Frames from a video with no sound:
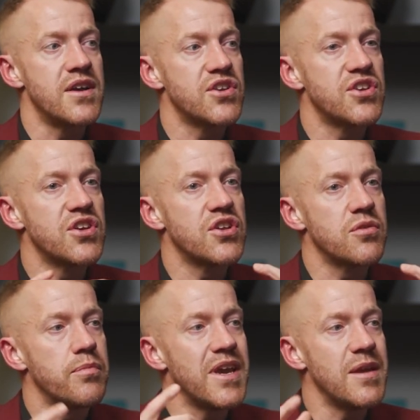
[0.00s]

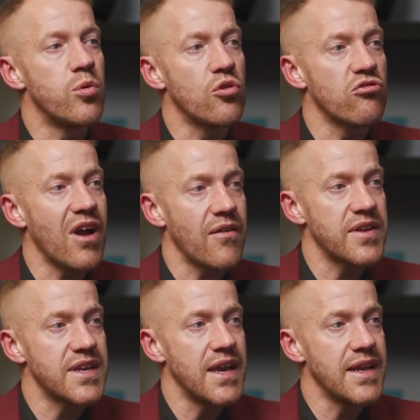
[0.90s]
certain people
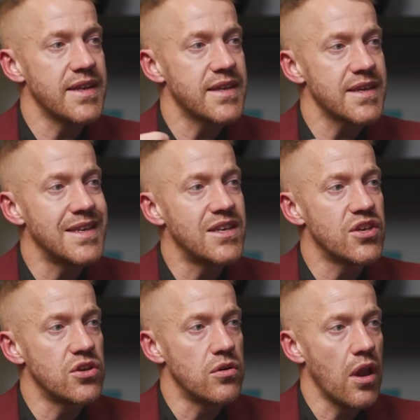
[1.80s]
gravitate
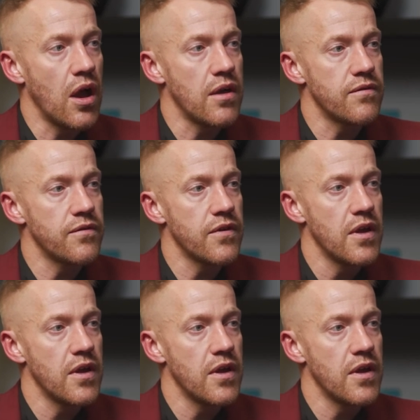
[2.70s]
into your life.